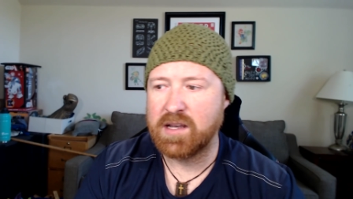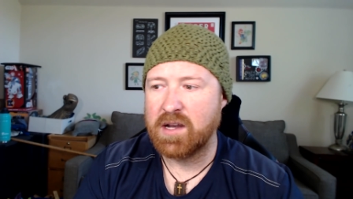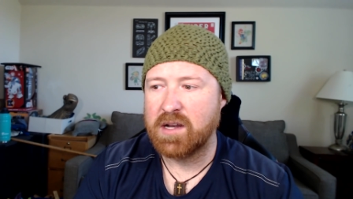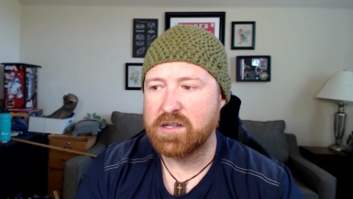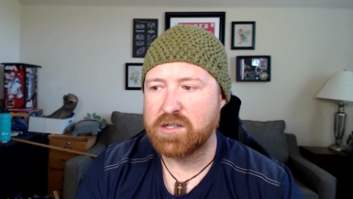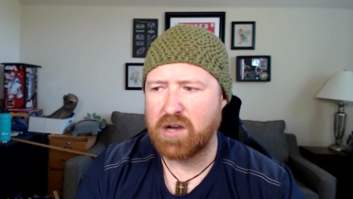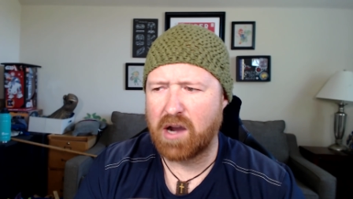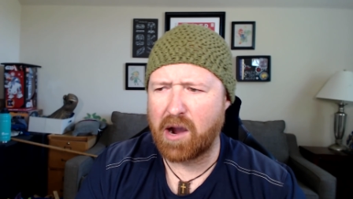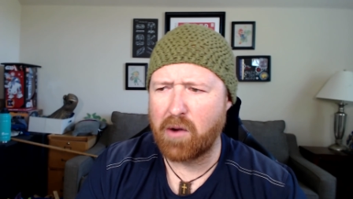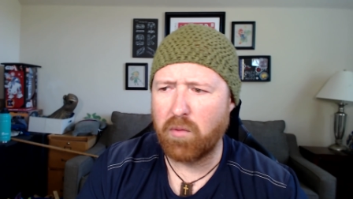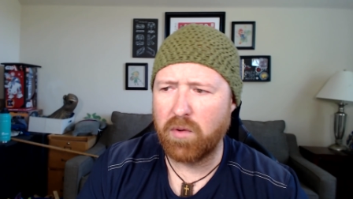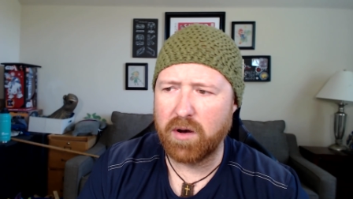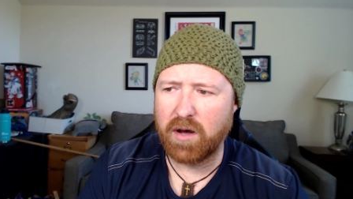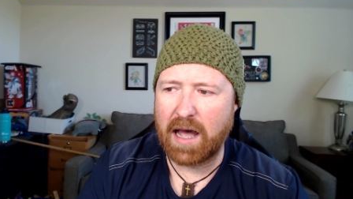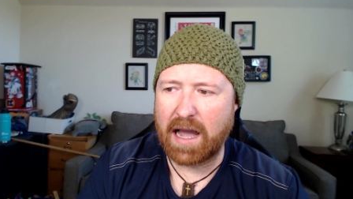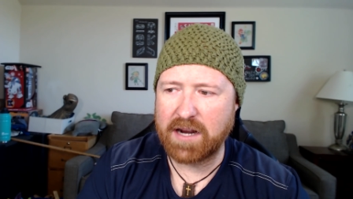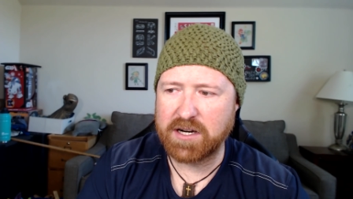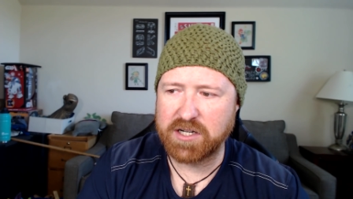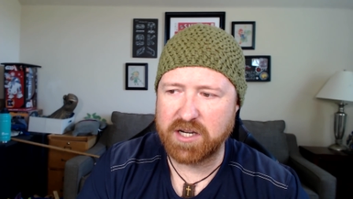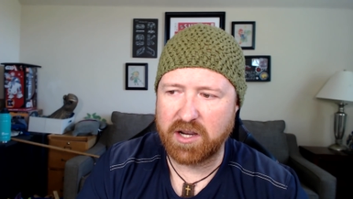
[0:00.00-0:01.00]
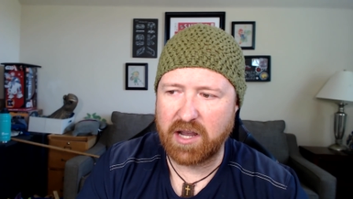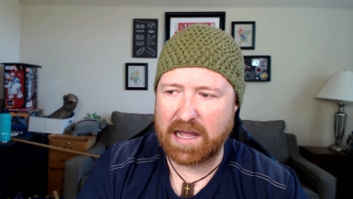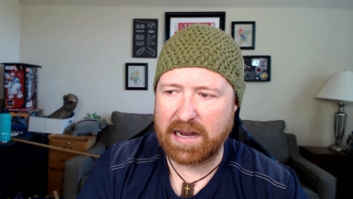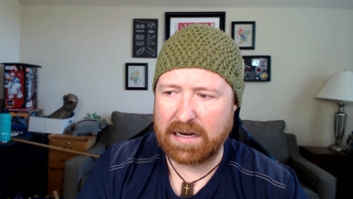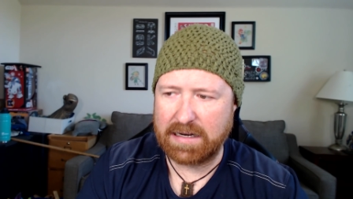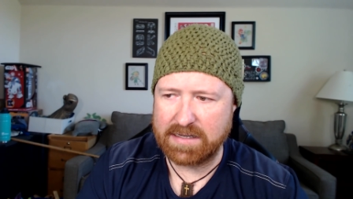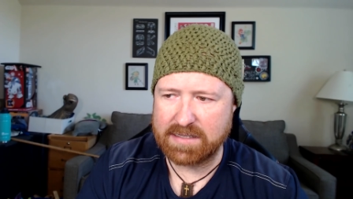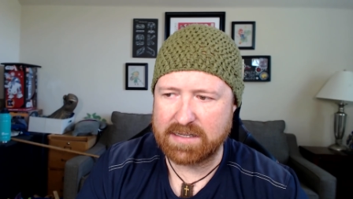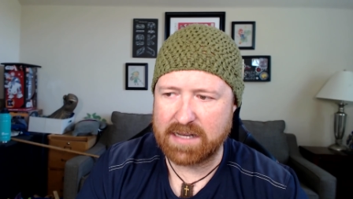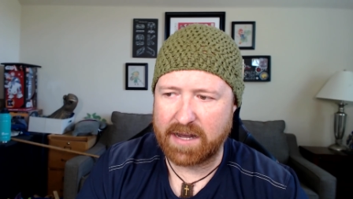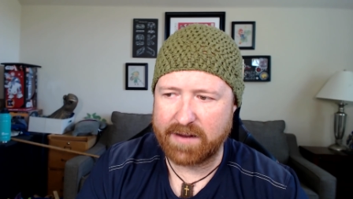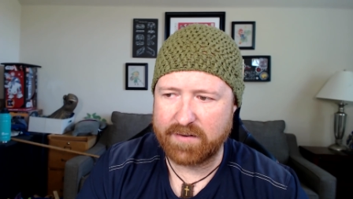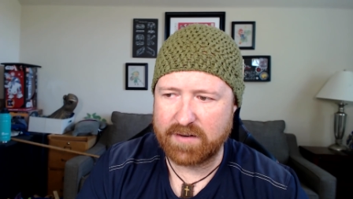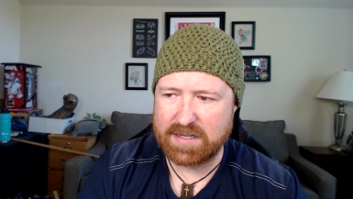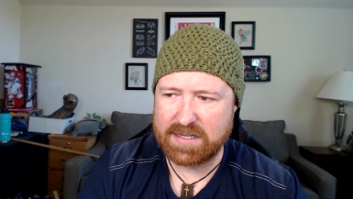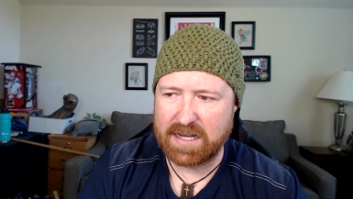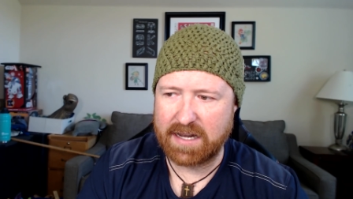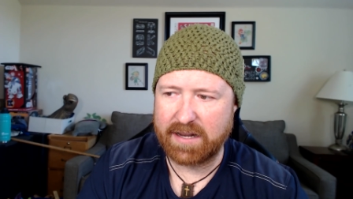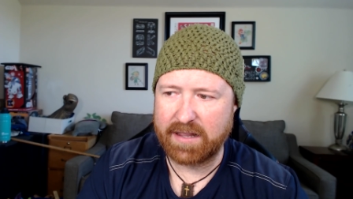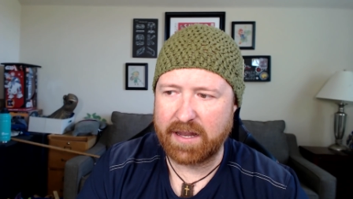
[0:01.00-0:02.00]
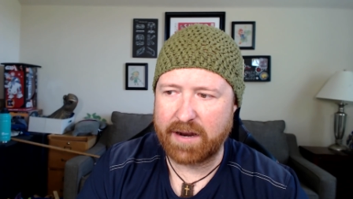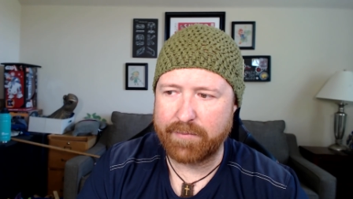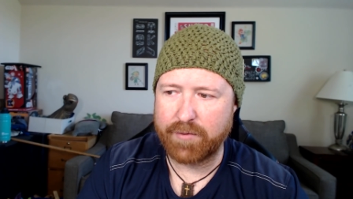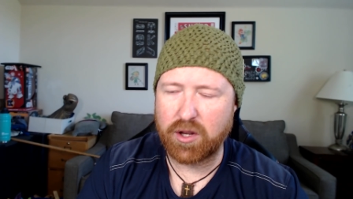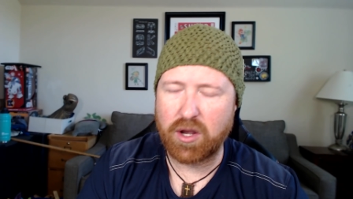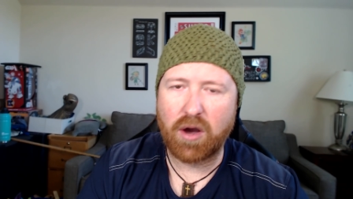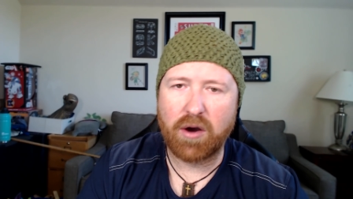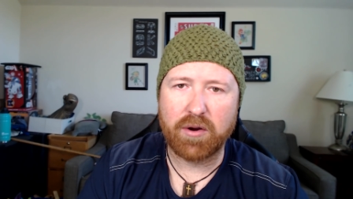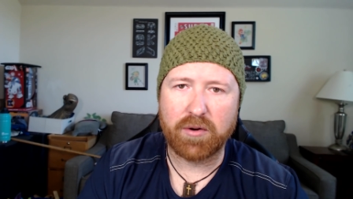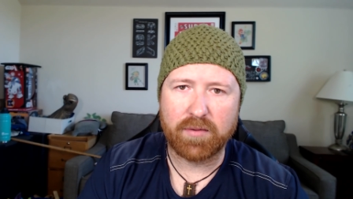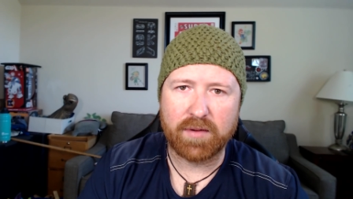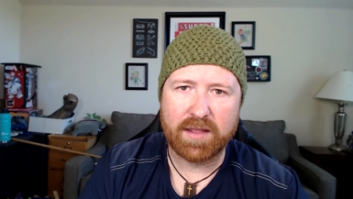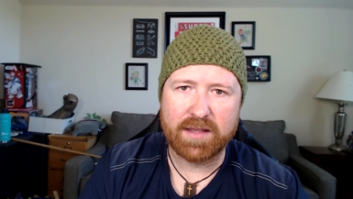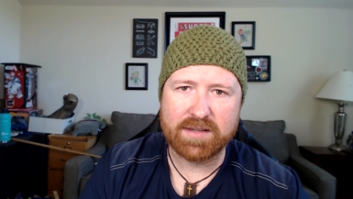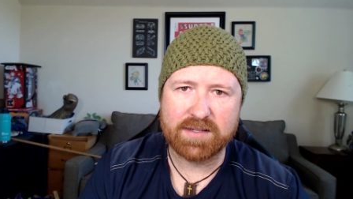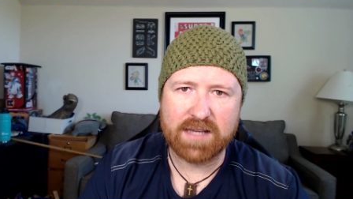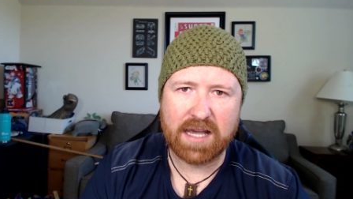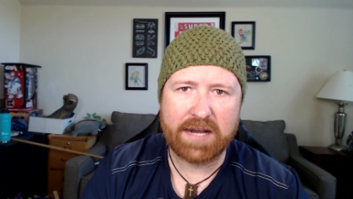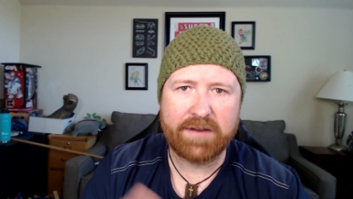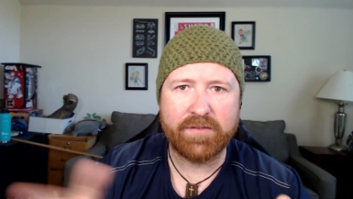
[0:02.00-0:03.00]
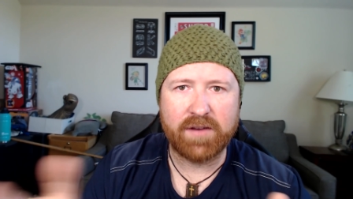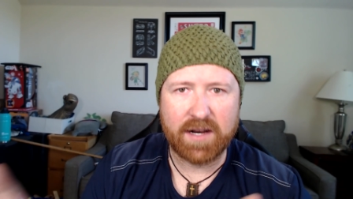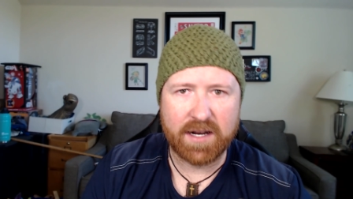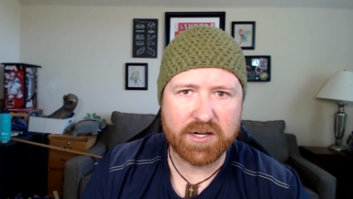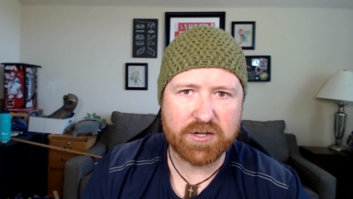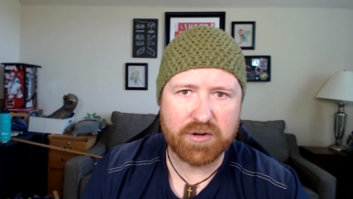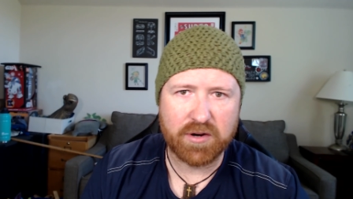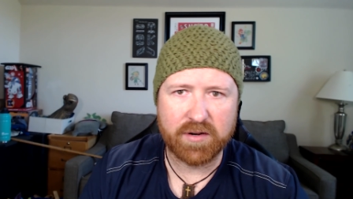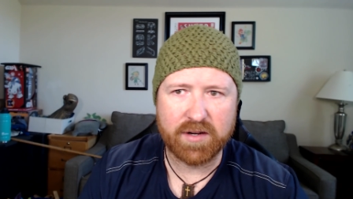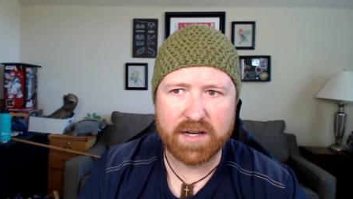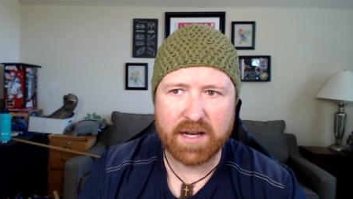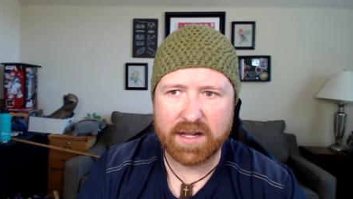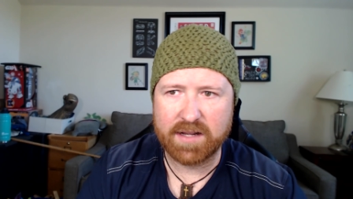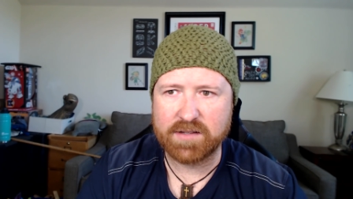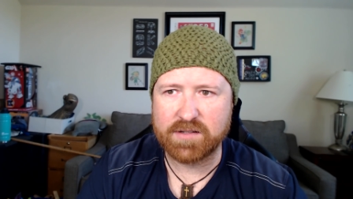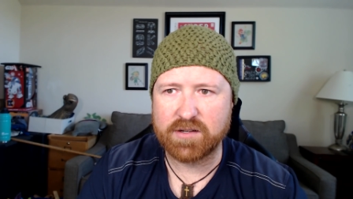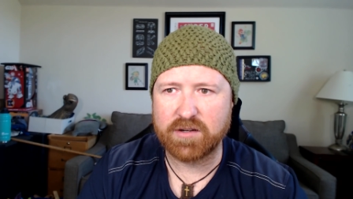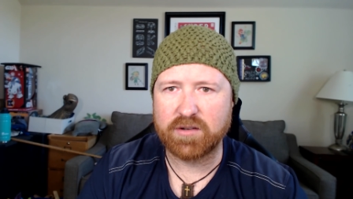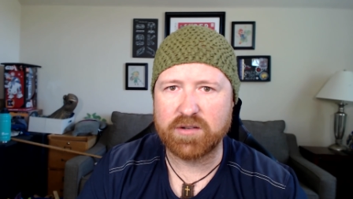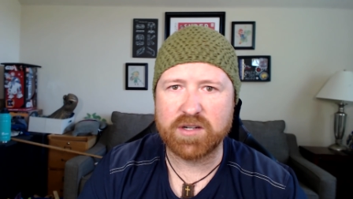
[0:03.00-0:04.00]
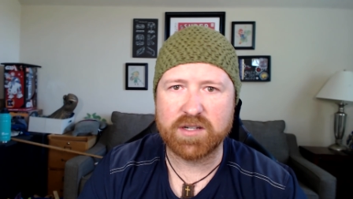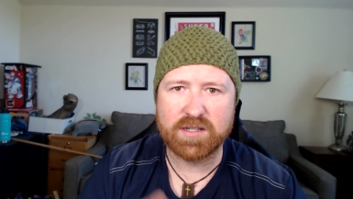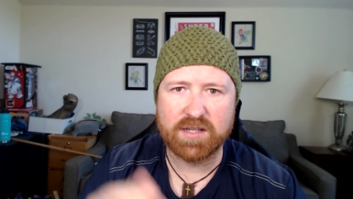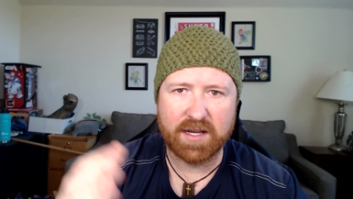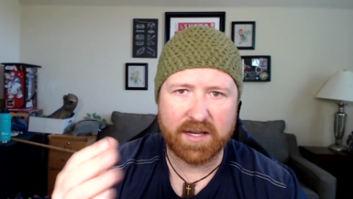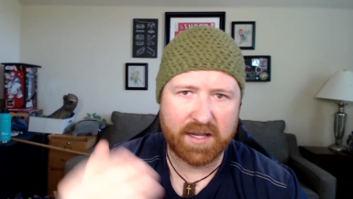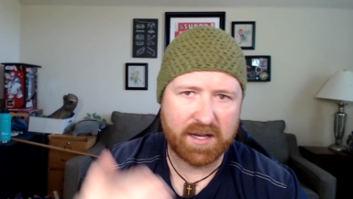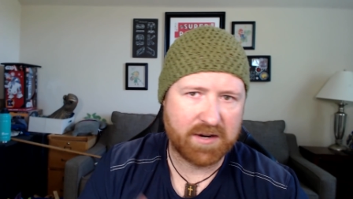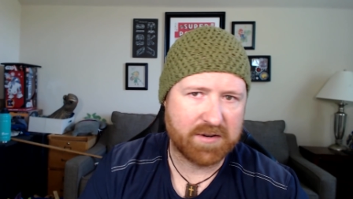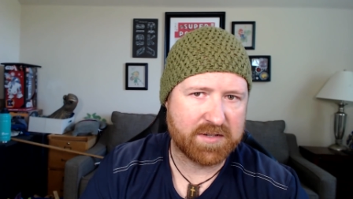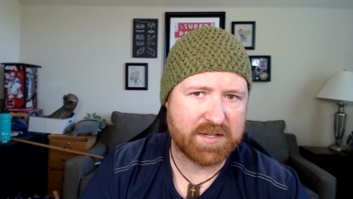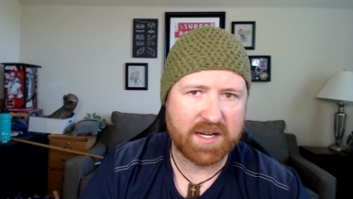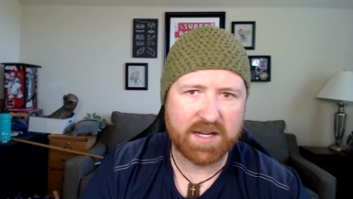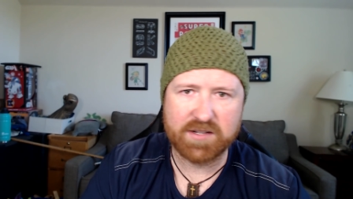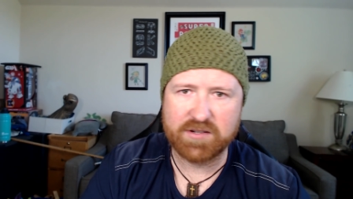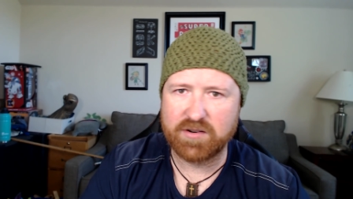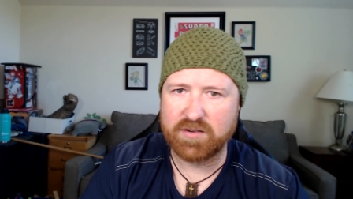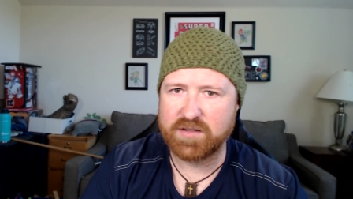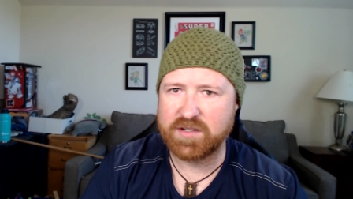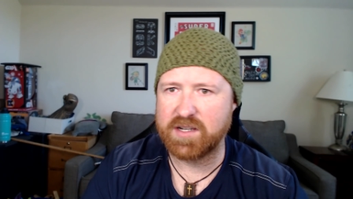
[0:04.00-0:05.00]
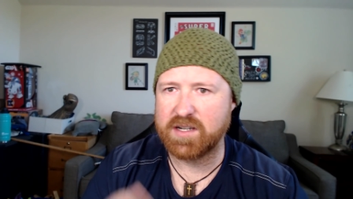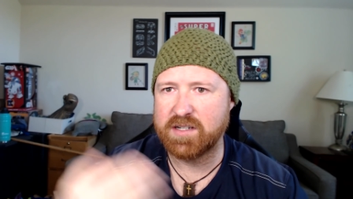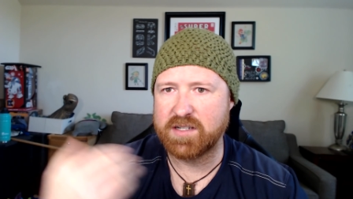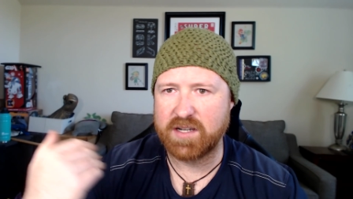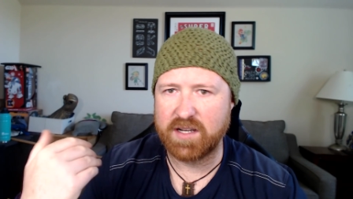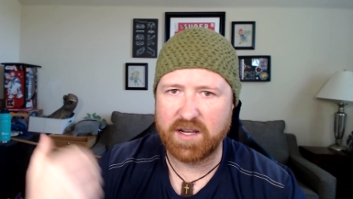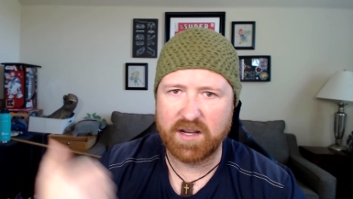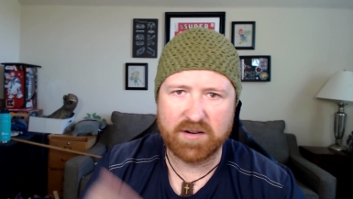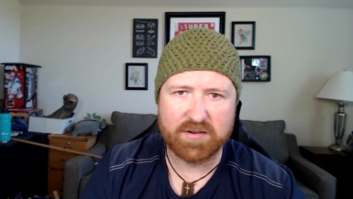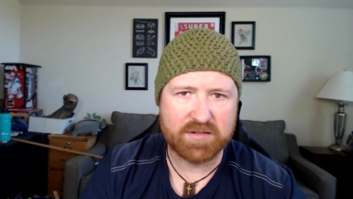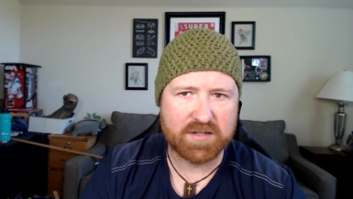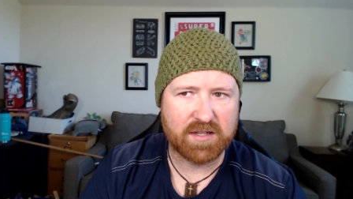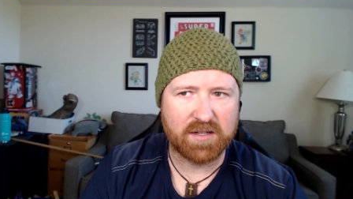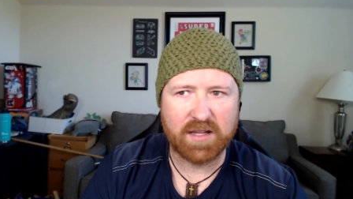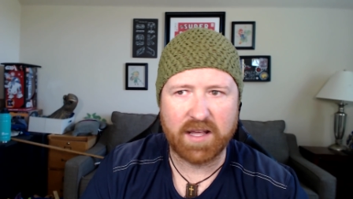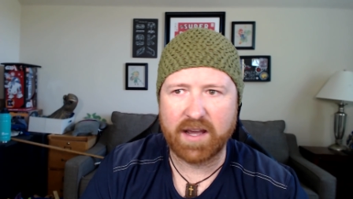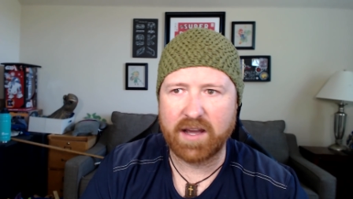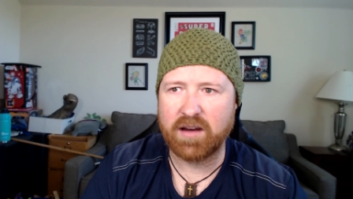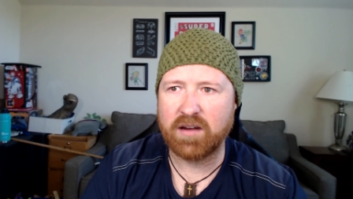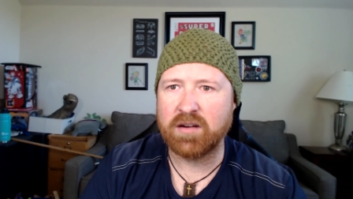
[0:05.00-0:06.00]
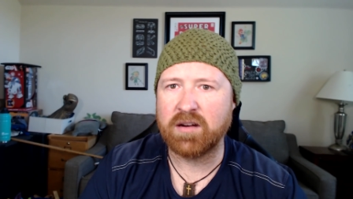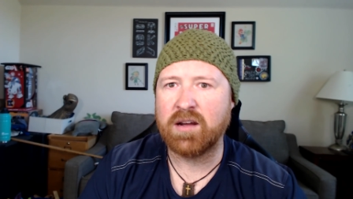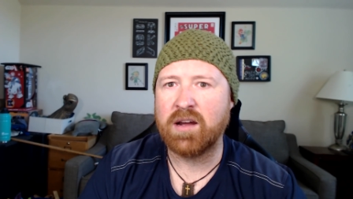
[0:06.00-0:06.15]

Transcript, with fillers: So I will actually get decide decided that I'm going to go and release kind of an intro to Dancer, just like here's Dancer at 60, here's the layout.